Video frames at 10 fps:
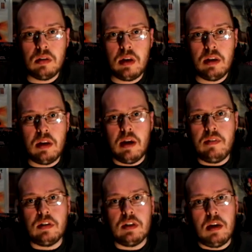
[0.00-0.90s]
tend to have the
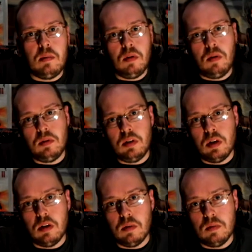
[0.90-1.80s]
same old, you
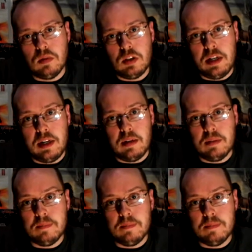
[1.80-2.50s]
know, singing,